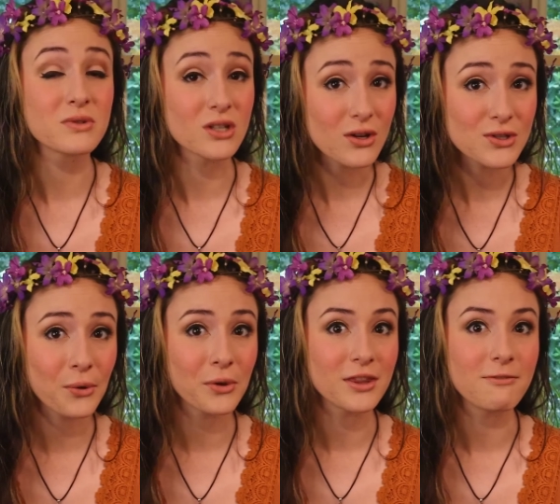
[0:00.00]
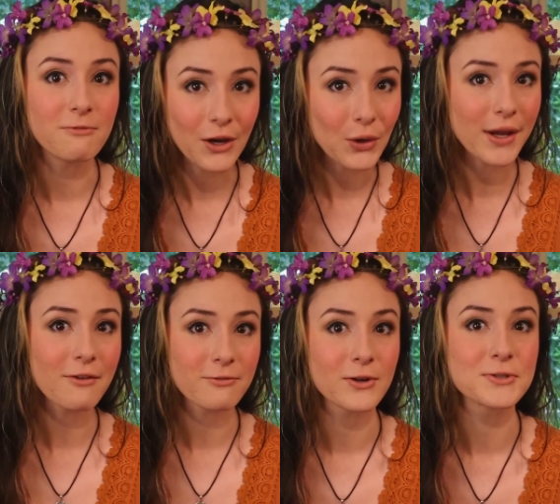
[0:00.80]
it was also the very
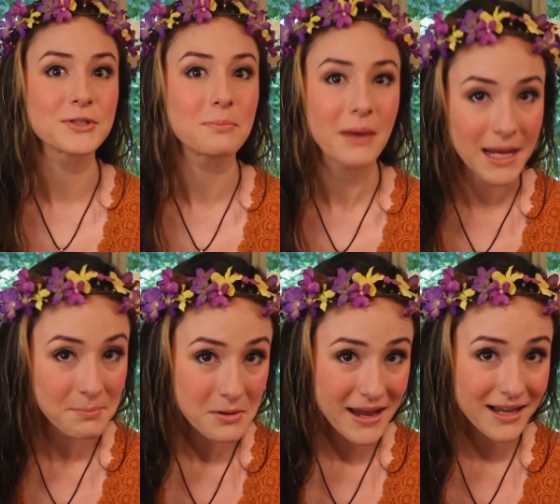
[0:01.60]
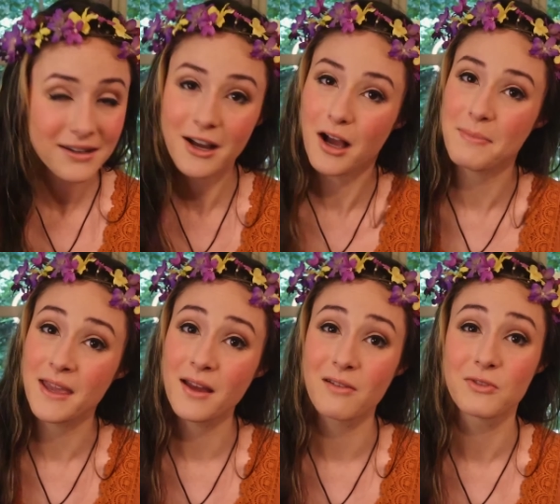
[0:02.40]
first paperback
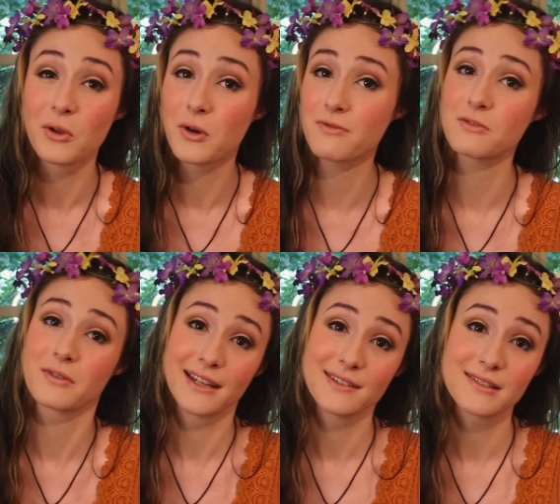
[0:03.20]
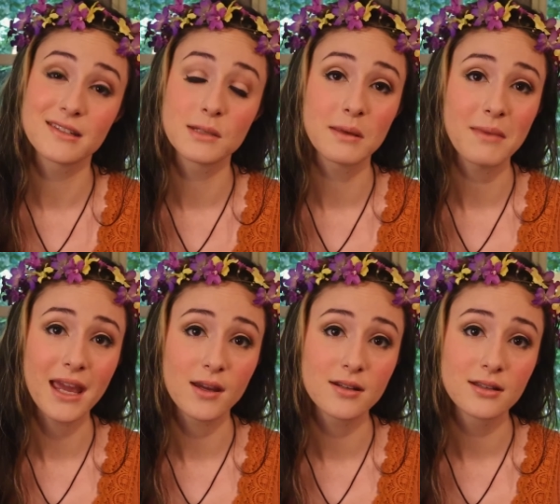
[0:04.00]
copy of The Lord of the Rings to be
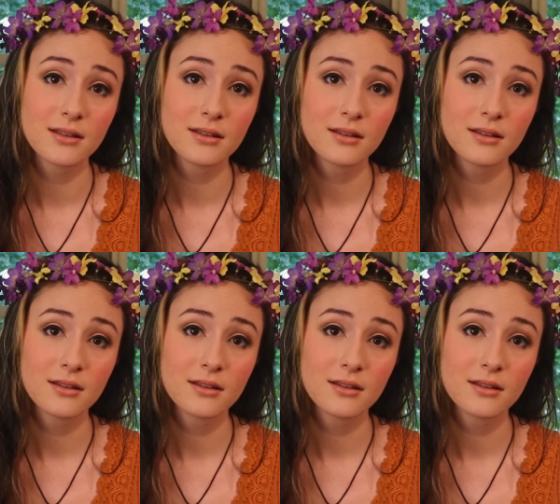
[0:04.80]
made. Now,